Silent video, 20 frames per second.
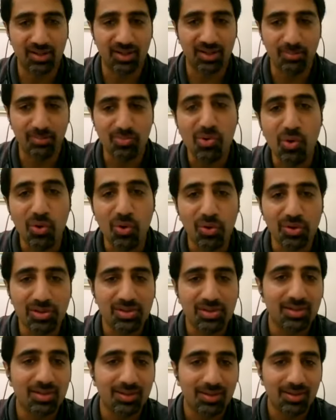remote,
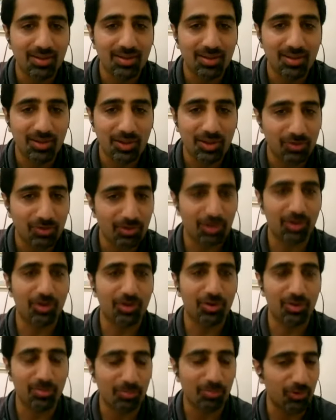you want to
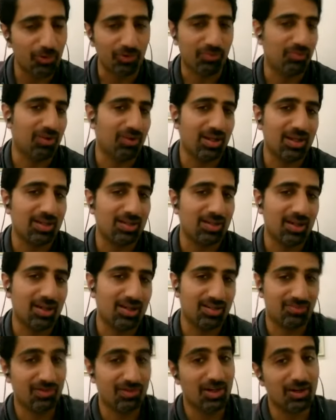go remote, right?
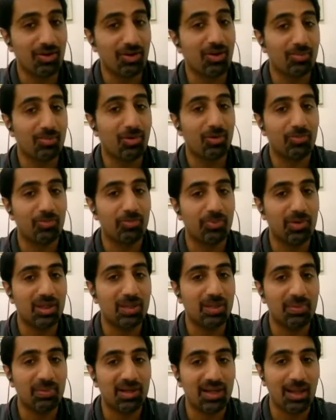And we are talking about
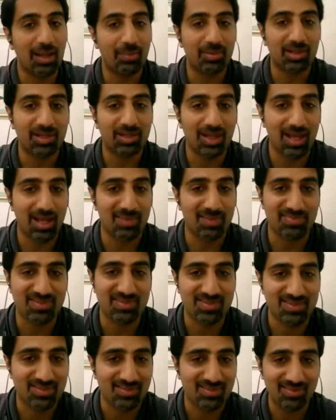pre-pandemic
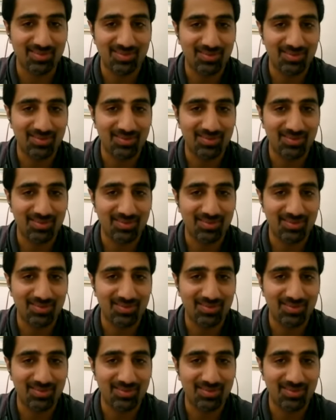times.